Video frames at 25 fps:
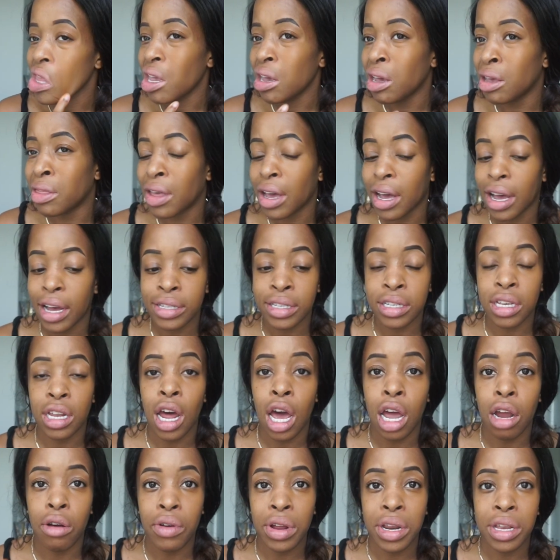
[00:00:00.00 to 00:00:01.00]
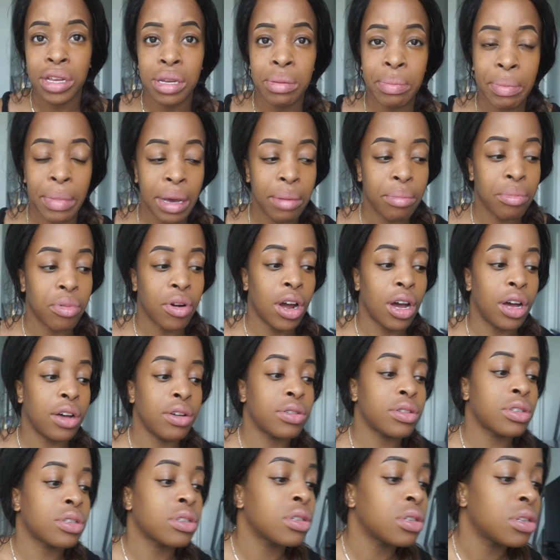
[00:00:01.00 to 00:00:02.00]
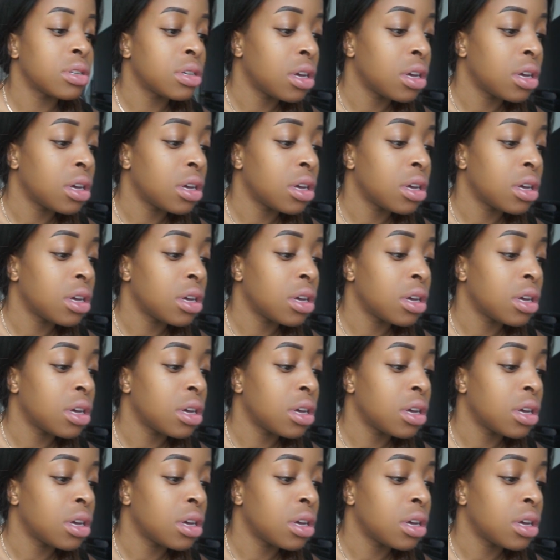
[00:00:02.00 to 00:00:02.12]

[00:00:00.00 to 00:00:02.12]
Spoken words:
And like I said, I already did my brows.